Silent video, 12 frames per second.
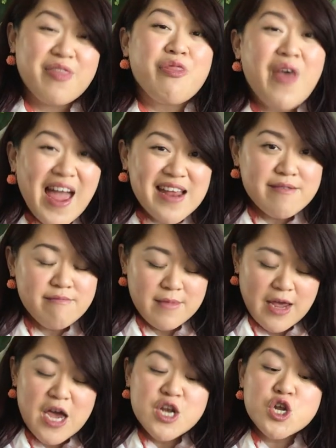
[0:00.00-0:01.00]
Then,
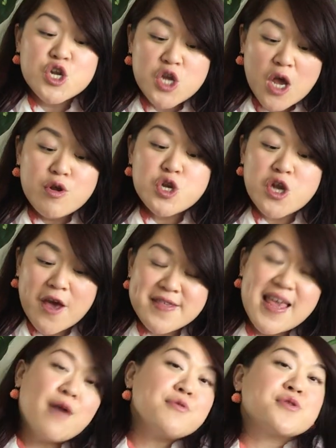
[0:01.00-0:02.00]
to show just
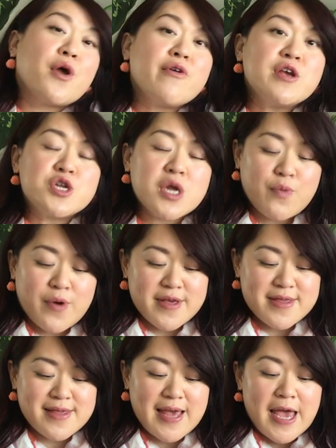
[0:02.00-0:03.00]
how sorry she
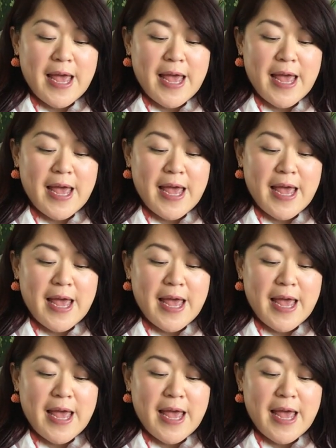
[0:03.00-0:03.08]
was,